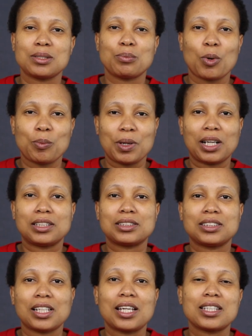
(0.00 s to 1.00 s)
the
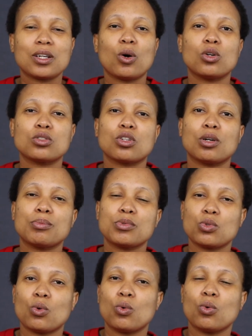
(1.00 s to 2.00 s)
propellers they're on top,
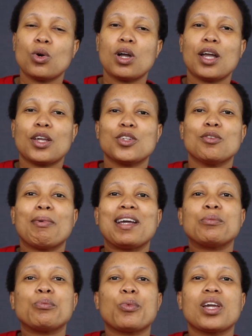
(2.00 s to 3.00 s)
so you
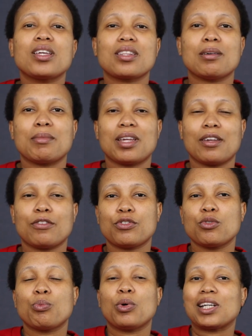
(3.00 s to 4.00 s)
might break them
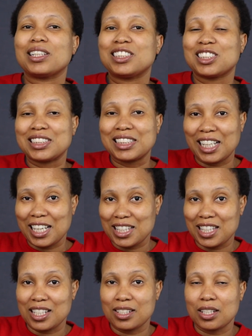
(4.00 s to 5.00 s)
if you put it just
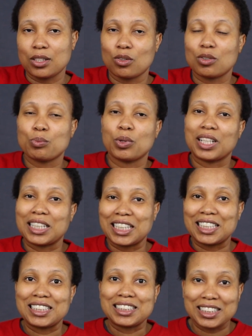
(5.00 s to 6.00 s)
like that and not put it
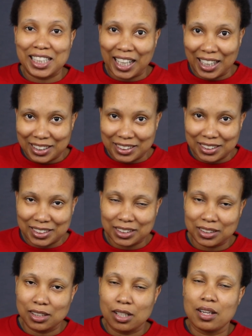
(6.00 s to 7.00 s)
in its
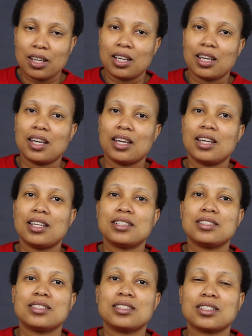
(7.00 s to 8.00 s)
case.
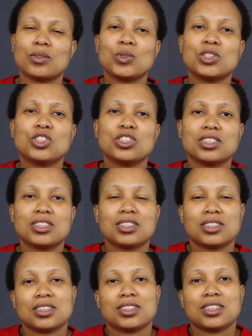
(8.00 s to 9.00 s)
And which
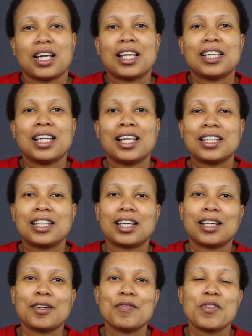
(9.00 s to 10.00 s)
is unlike
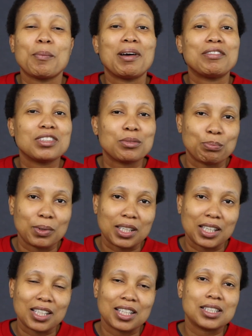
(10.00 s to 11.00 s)
the Mavic
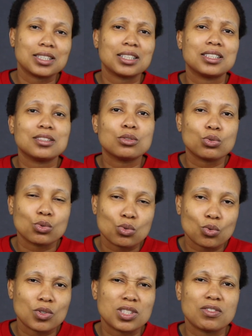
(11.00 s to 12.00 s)
Mini, it's easy to
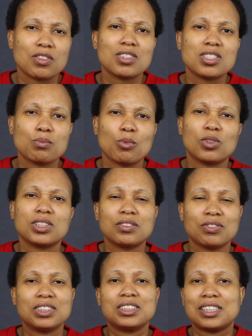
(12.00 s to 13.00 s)
store. It's very small. It
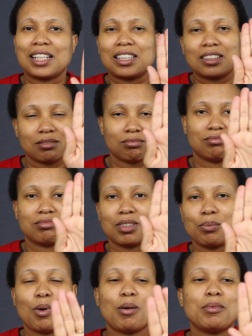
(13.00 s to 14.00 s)
fits like
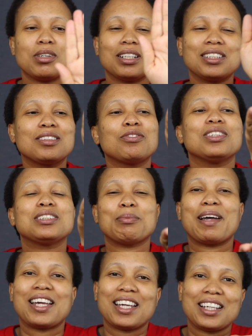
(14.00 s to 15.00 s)
it fits
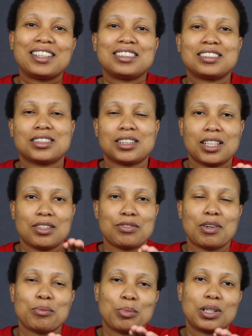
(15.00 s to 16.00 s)
my hand
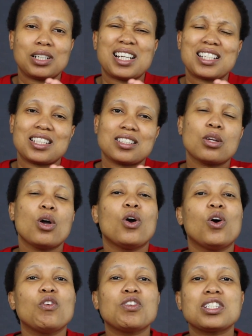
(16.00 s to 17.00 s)
if I put it like this,
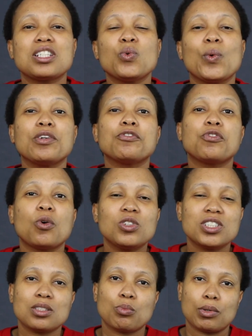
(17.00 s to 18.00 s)
obviously when
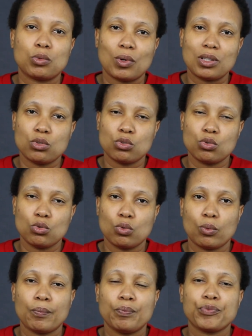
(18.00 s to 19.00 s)
folded. But once
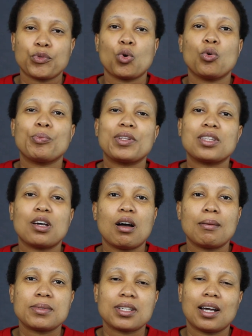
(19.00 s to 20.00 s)
you open the
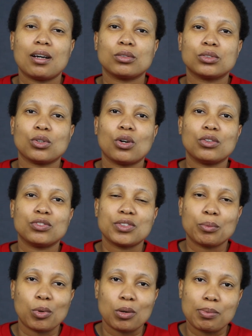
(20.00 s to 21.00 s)
arms out of
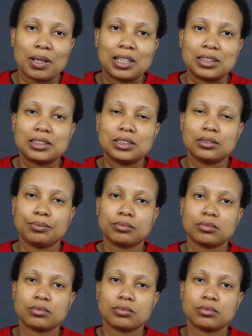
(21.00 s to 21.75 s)
the propellers,